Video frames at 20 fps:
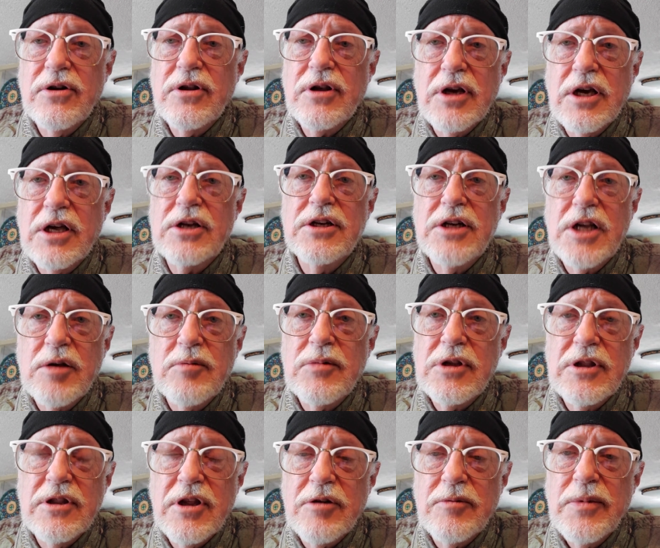than
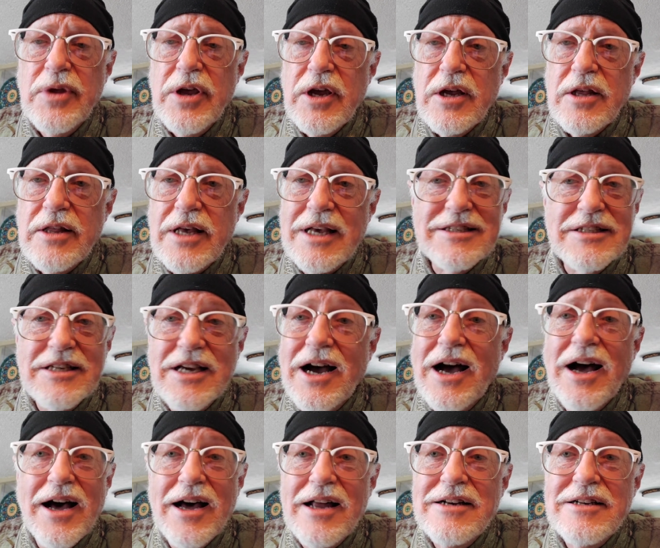condemning them. That's
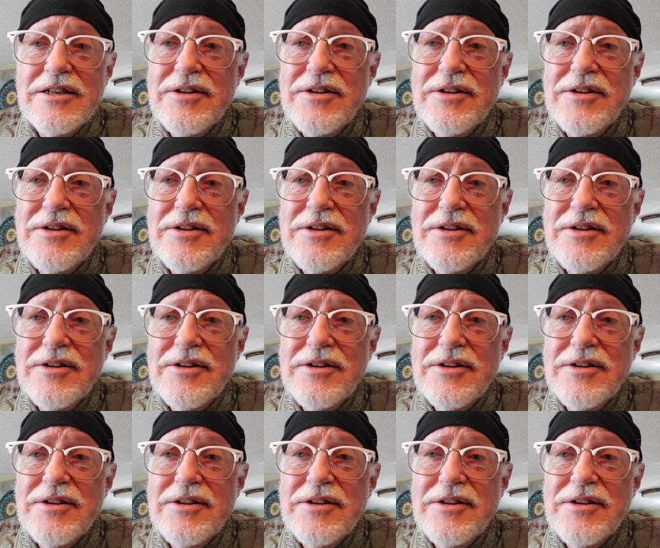God.